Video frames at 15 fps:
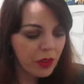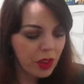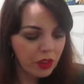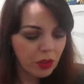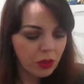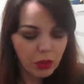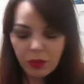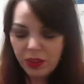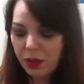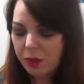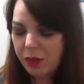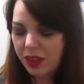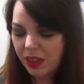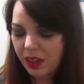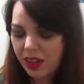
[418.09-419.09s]
I don't know if that
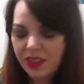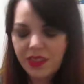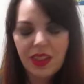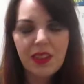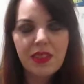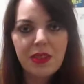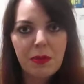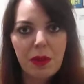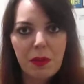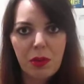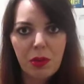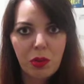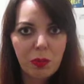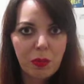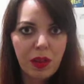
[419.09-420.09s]
made any sense. Maybe it
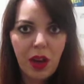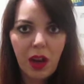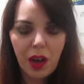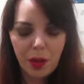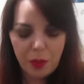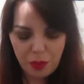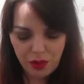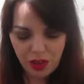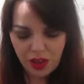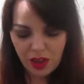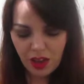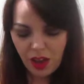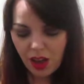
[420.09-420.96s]
was a bit harpery.